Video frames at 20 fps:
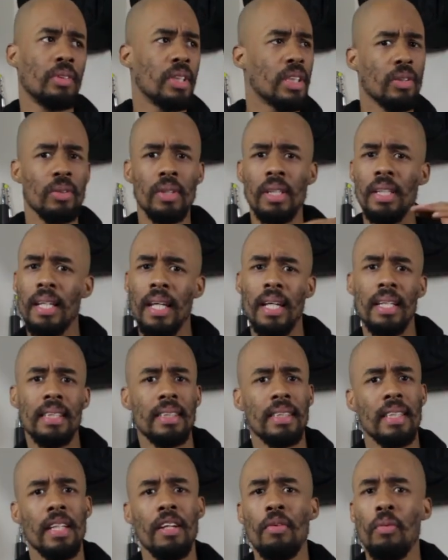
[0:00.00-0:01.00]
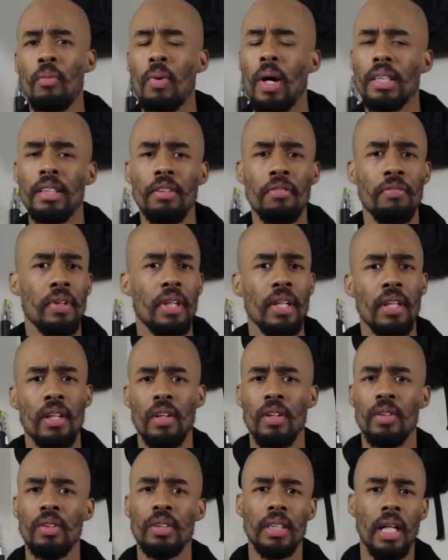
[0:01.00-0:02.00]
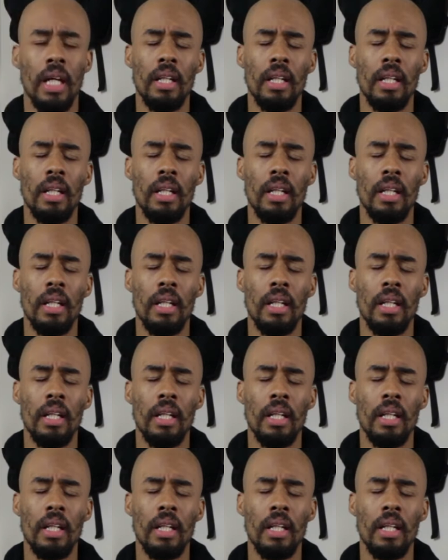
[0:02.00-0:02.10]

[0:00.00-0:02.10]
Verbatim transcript: just on a dance tip, watching videos.